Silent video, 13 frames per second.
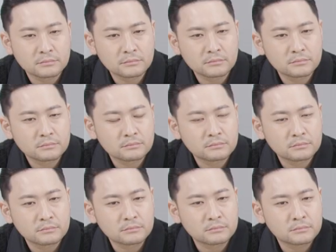
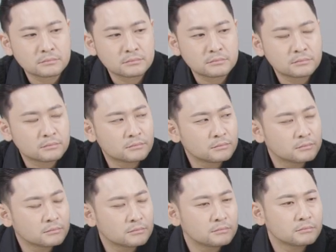
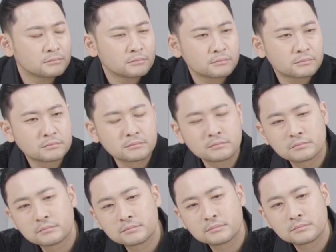
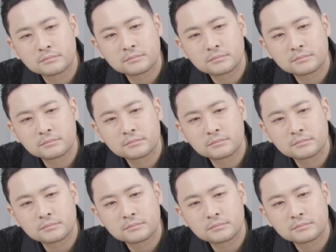No words are spoken by the person on screen.